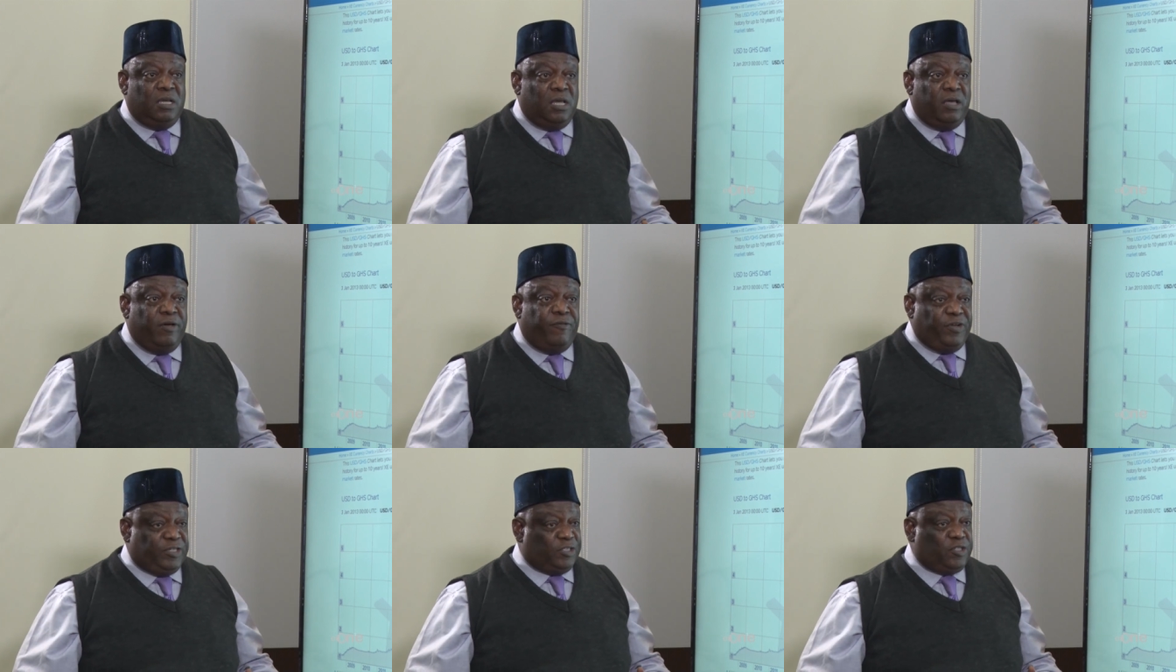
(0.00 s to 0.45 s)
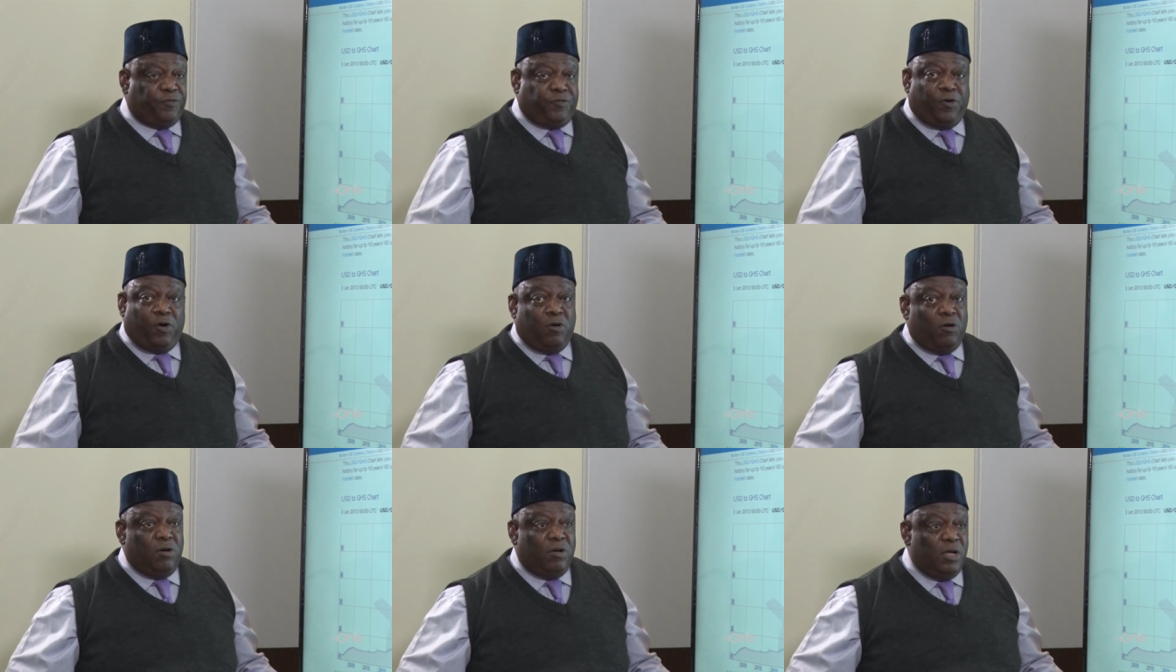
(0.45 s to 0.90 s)
First of
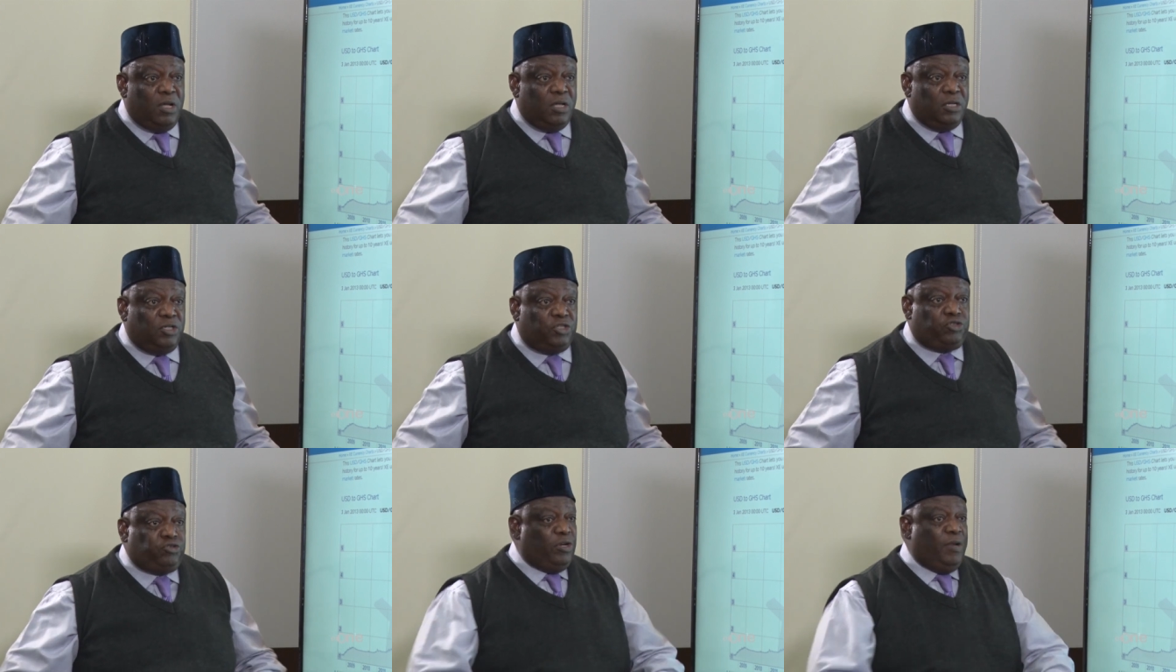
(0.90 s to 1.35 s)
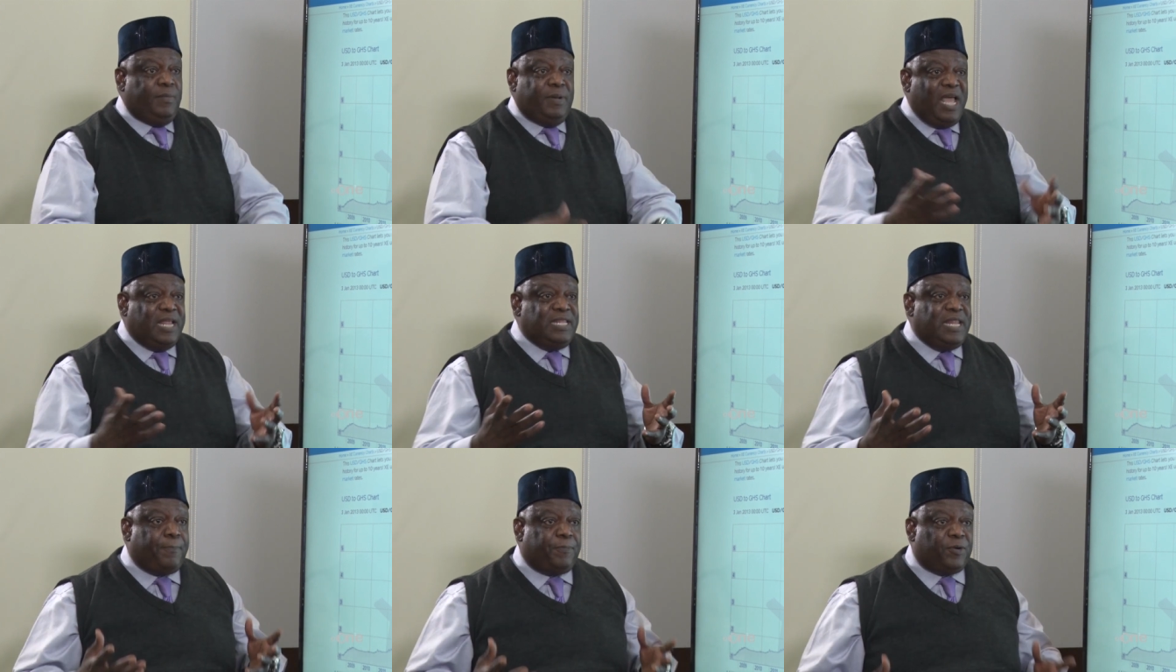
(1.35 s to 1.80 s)
all,
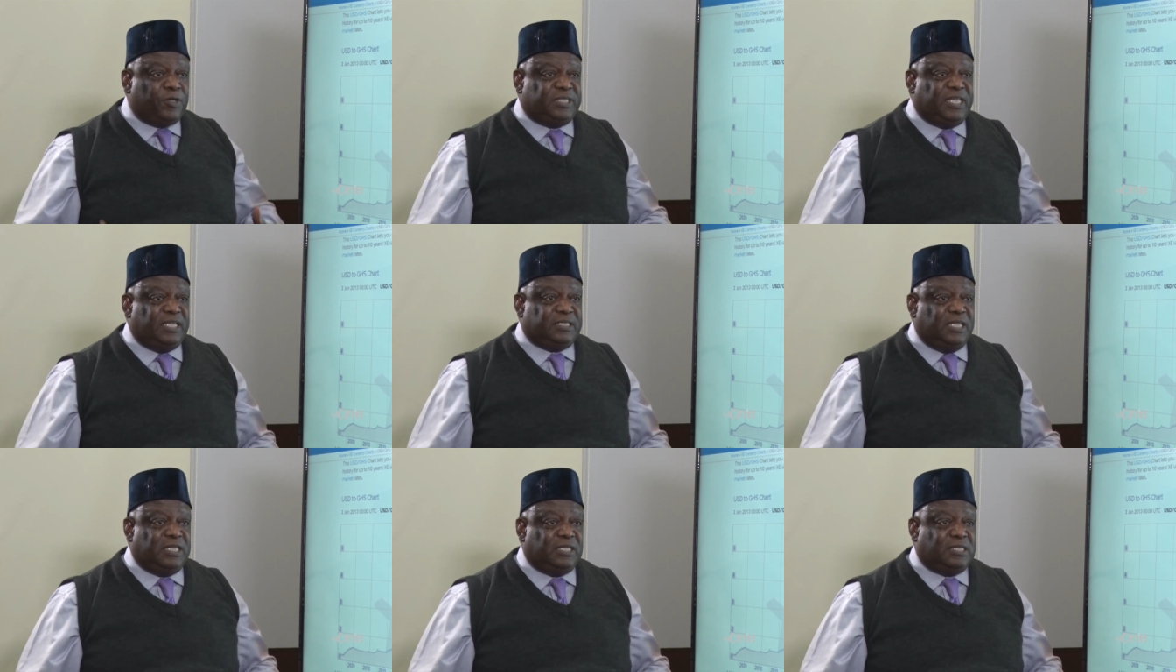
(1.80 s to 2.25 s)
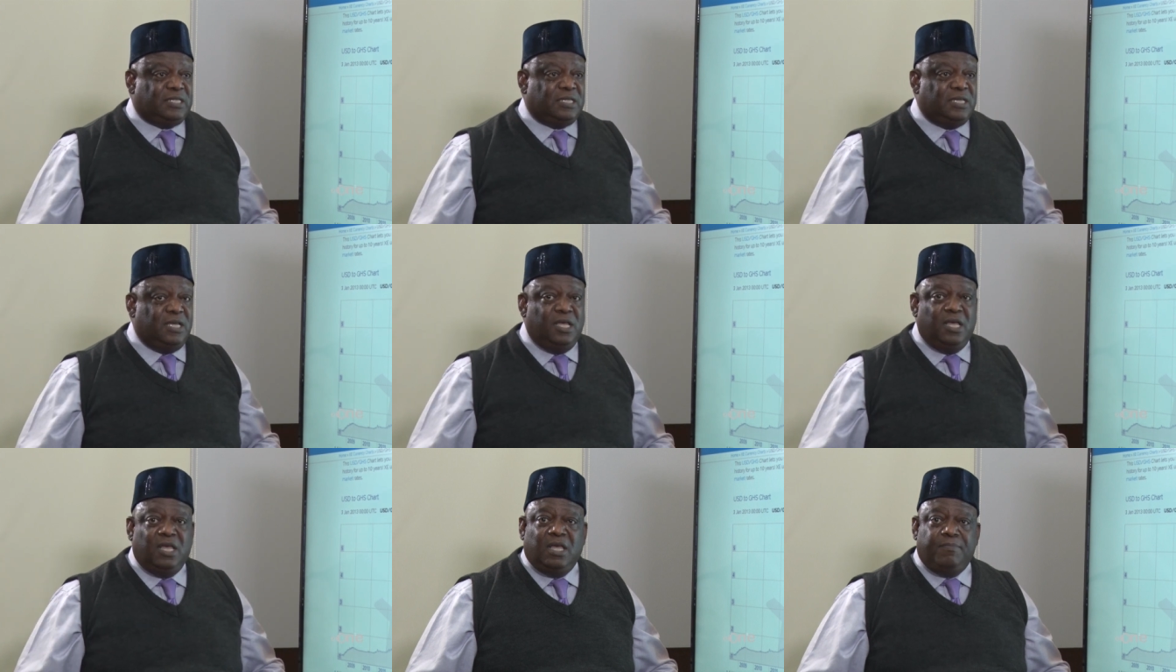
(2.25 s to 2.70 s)
streamline the
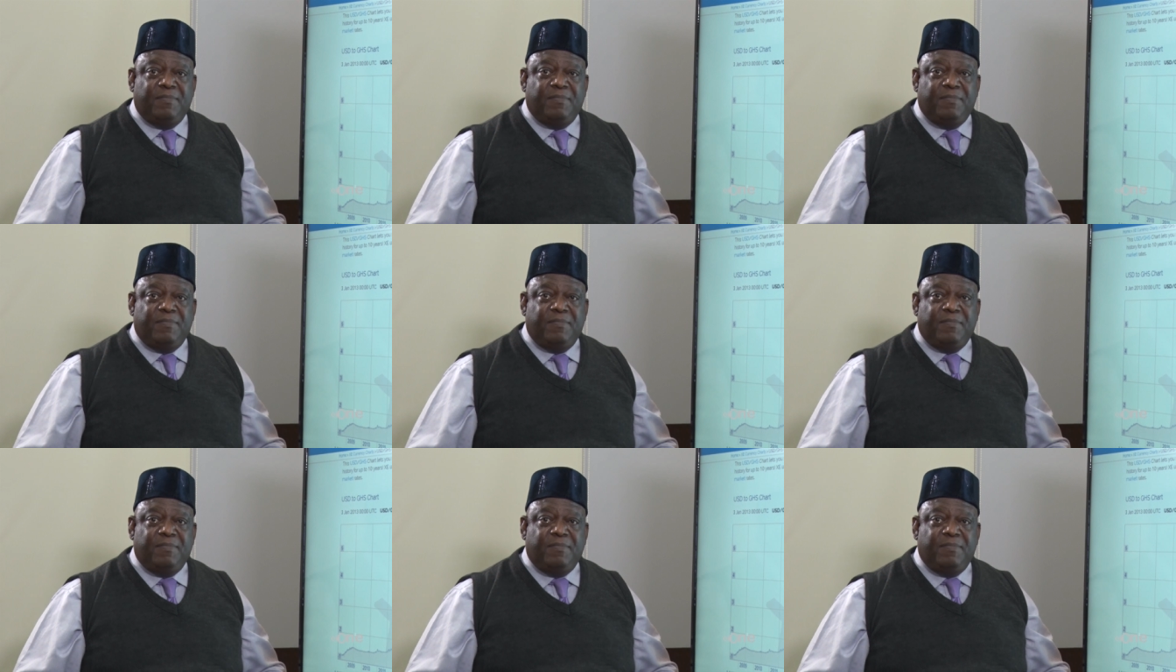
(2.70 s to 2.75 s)
processes.